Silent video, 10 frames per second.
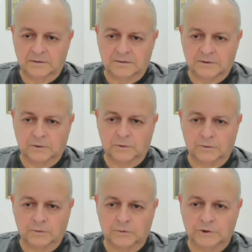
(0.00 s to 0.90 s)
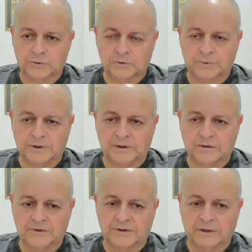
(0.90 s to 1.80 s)
So we should
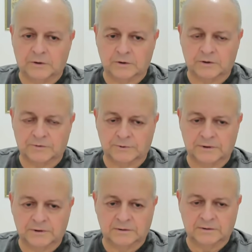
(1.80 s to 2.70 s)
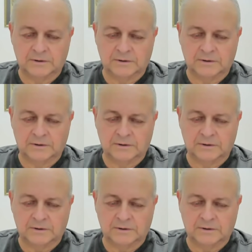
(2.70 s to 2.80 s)
be very cautious with it.